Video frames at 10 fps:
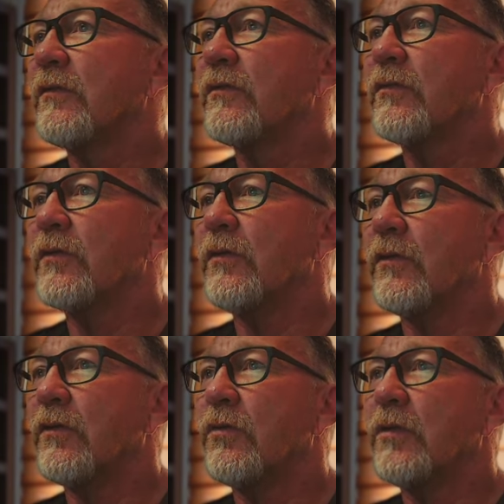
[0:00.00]

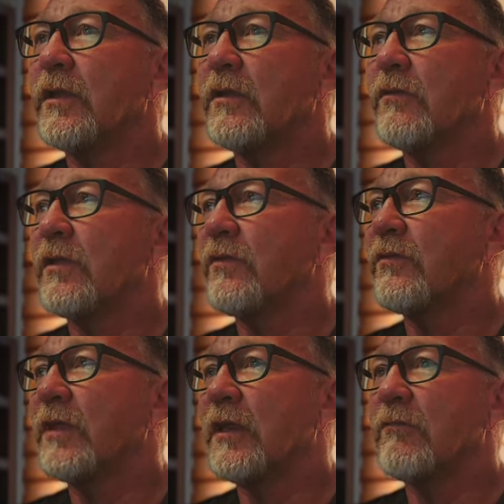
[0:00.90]
So here
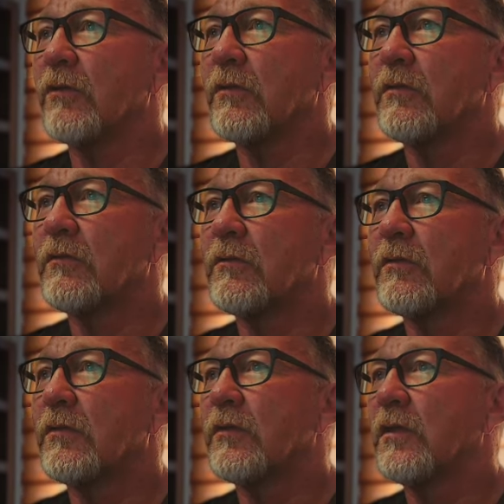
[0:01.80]
is Naver,
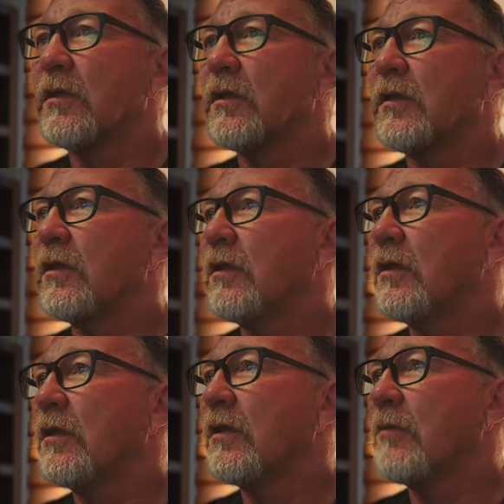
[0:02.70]

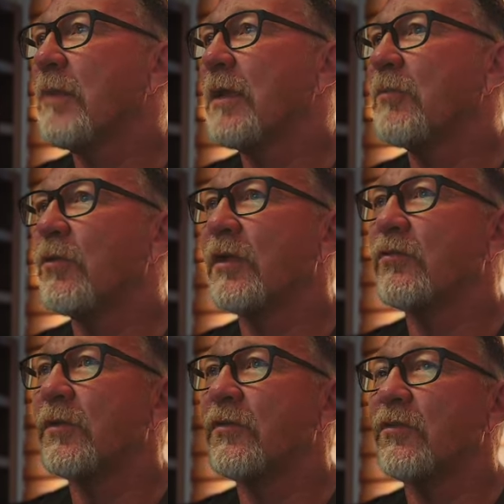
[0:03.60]
the Bamboo
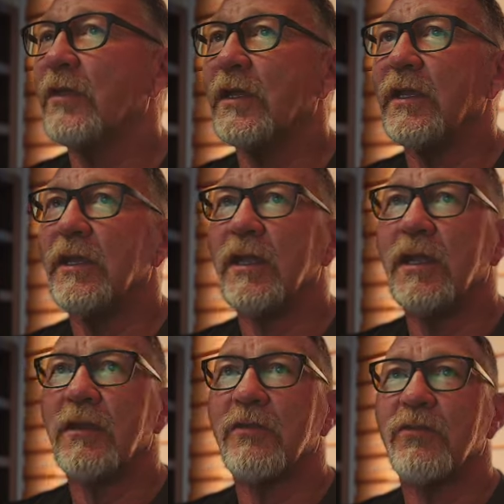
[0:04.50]

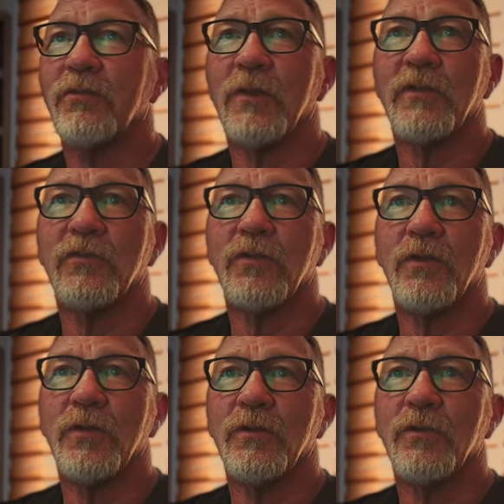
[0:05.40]
X1C, and I just want to
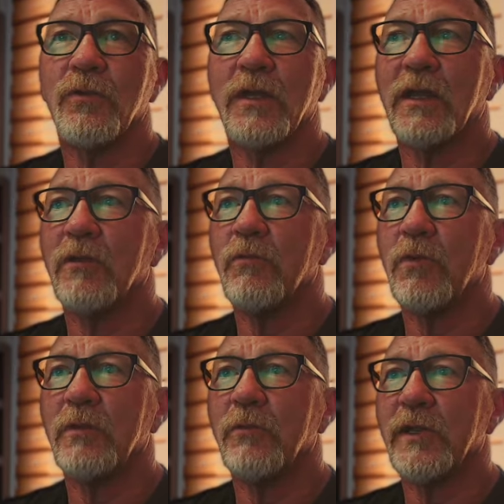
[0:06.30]
show you kind of
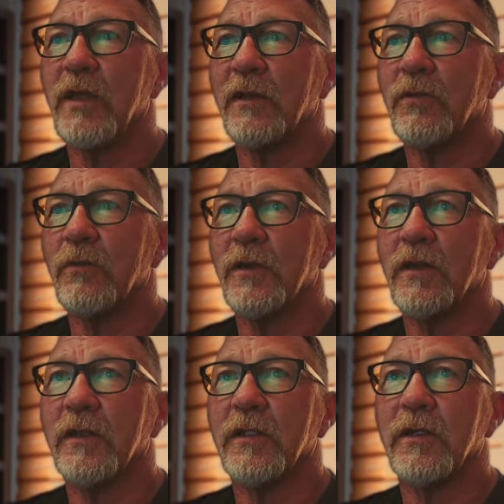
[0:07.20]
what we got going
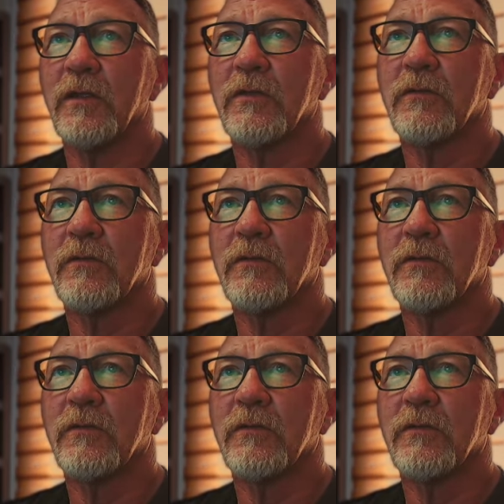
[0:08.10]
on here.